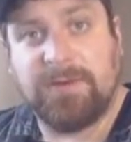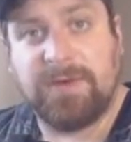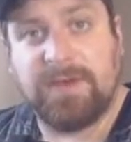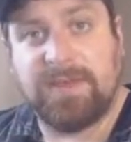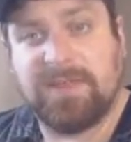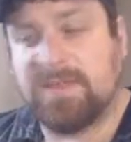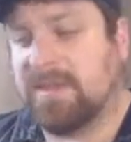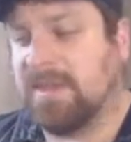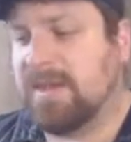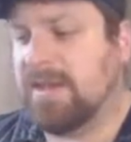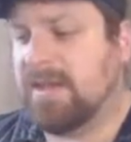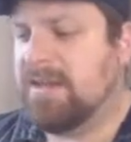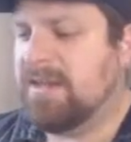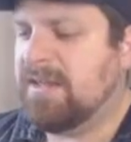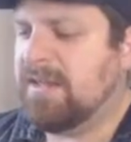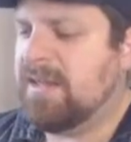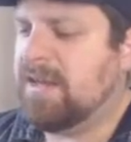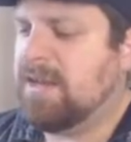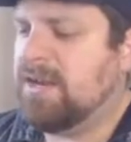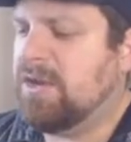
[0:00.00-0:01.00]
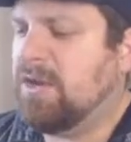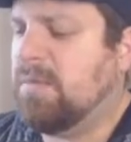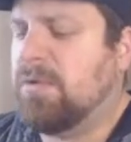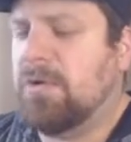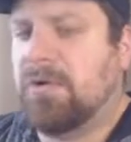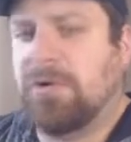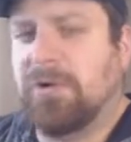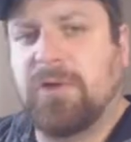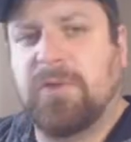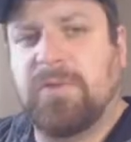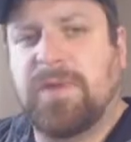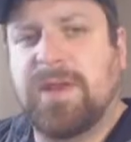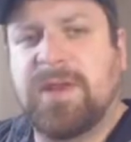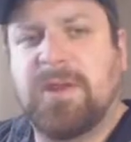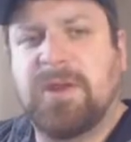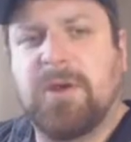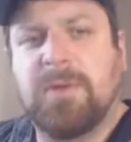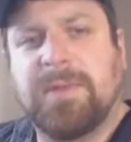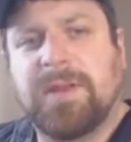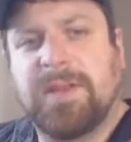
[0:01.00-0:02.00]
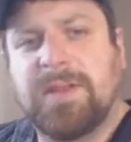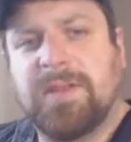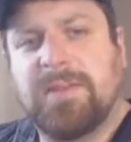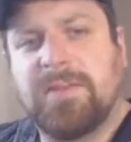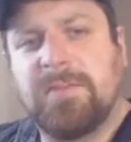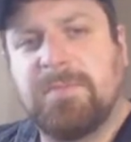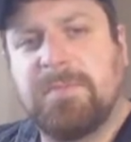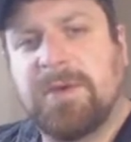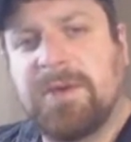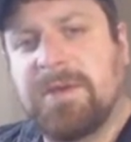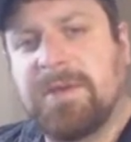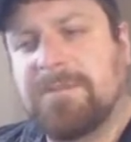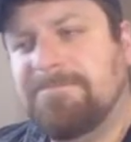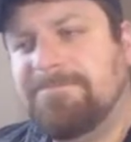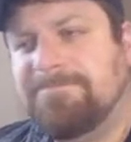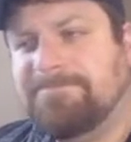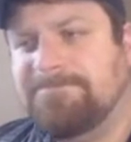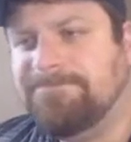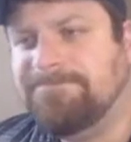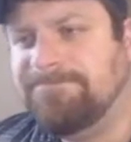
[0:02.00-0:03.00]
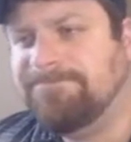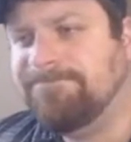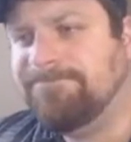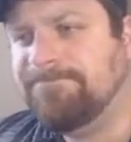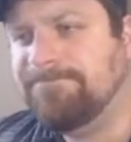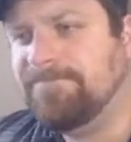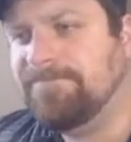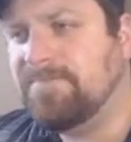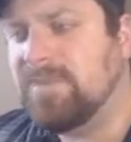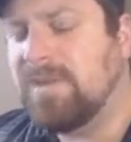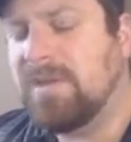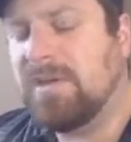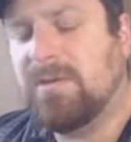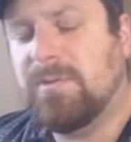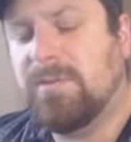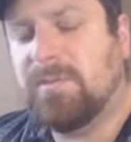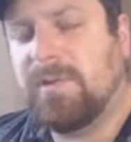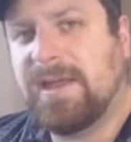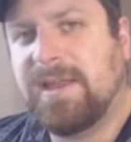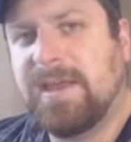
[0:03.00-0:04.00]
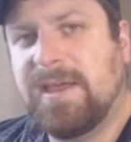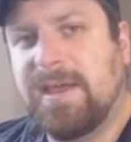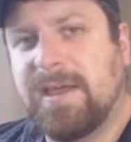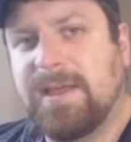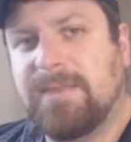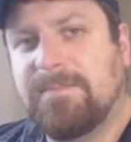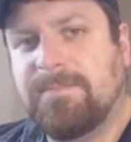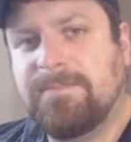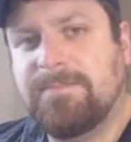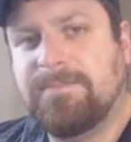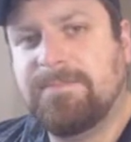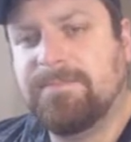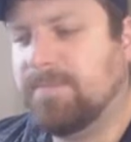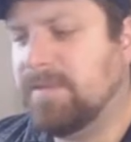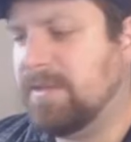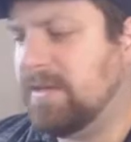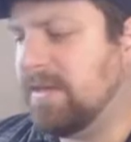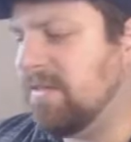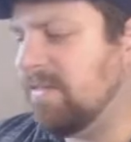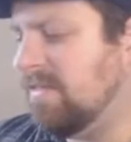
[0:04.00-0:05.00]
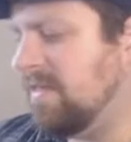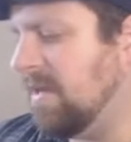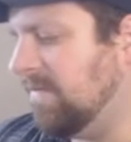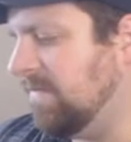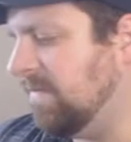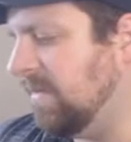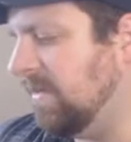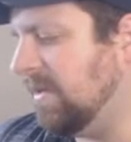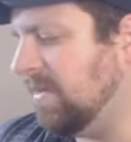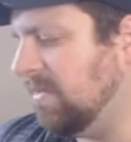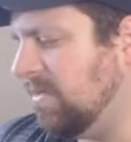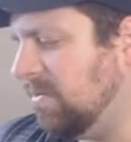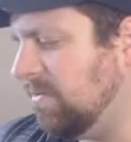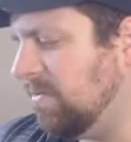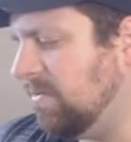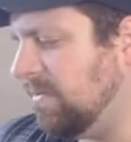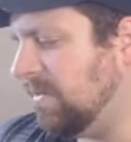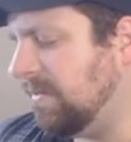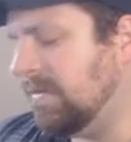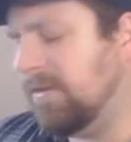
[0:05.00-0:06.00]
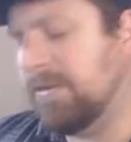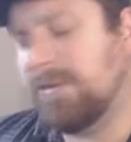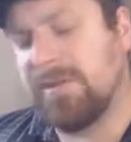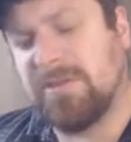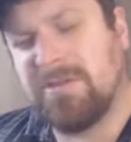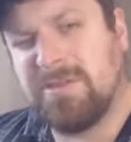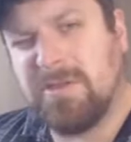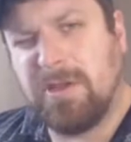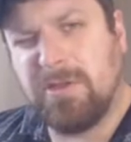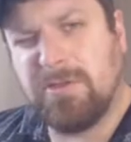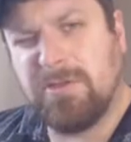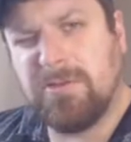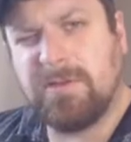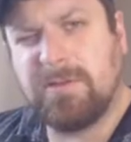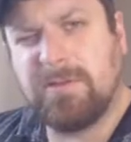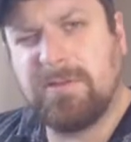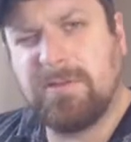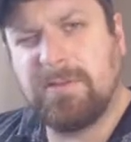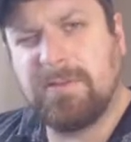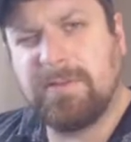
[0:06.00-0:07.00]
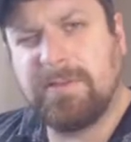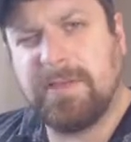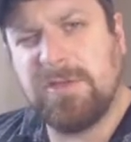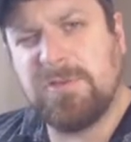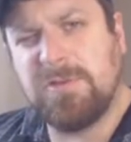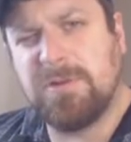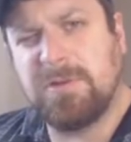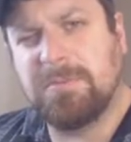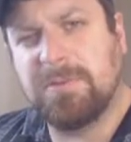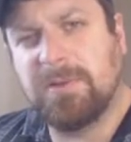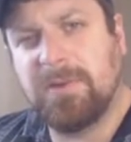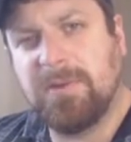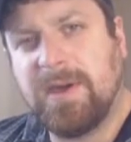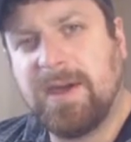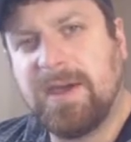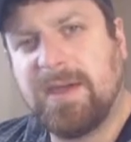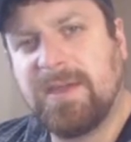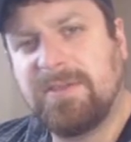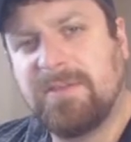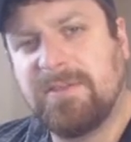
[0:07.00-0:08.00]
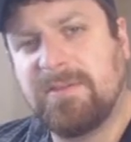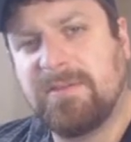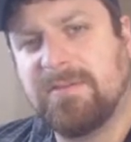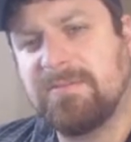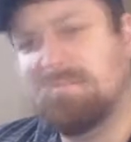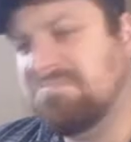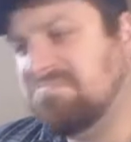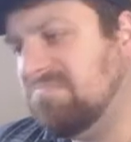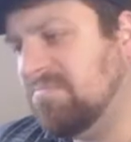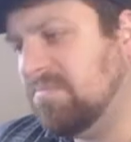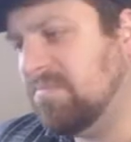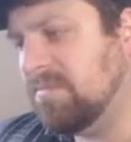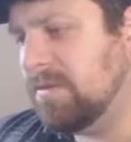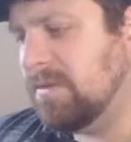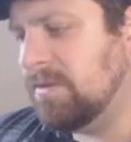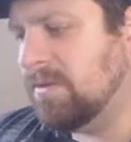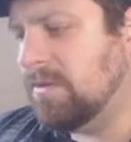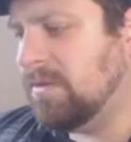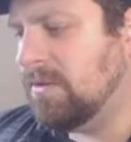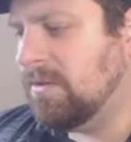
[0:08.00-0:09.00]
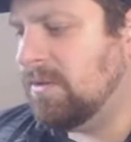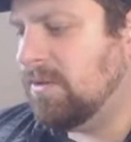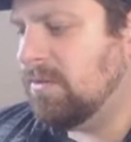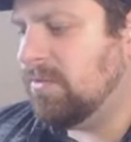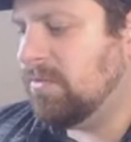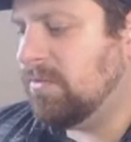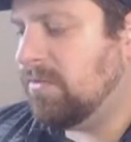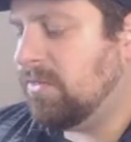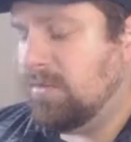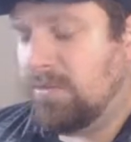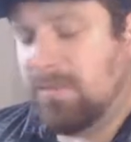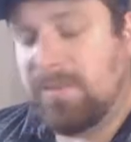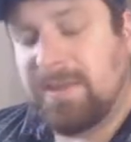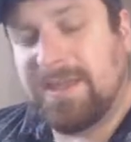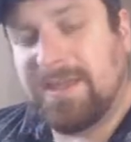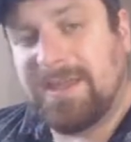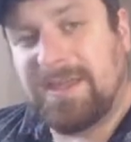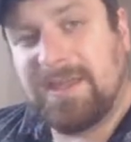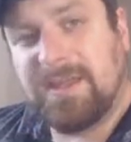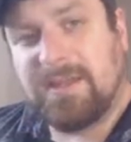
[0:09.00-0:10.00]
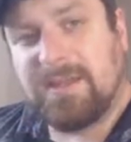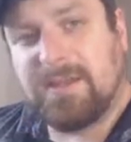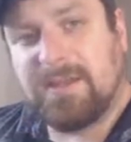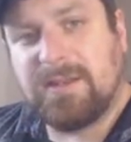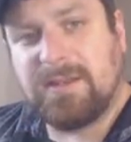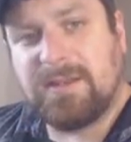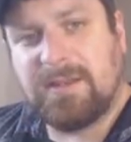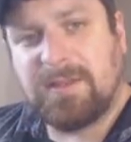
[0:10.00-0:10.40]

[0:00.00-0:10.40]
I said no more Korean openings, but why not? Like I said, I feel like doing something a little nostalgic, Legend of Blue Eyes, and see what we can get.